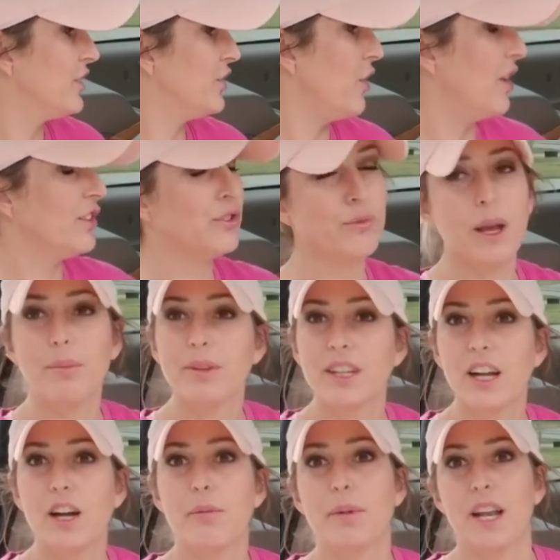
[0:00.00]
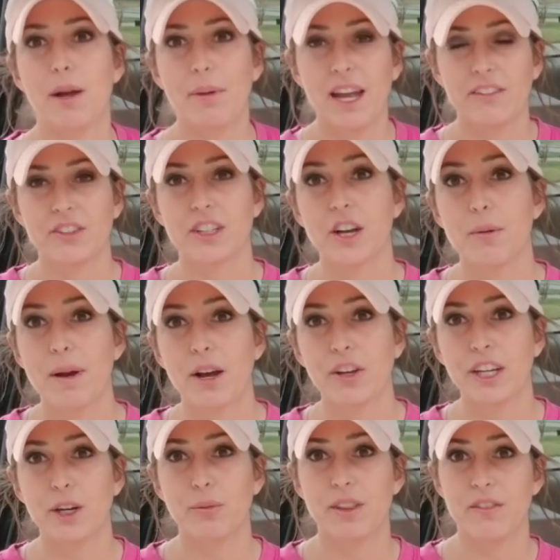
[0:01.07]
So I swept it up, but I'm gonna have to come out
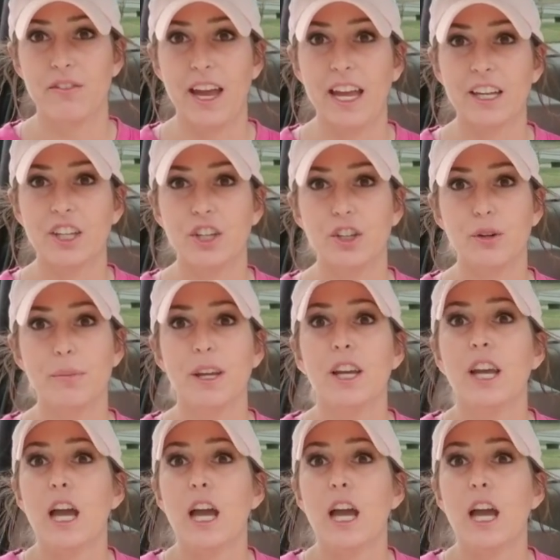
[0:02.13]
here with a vacuum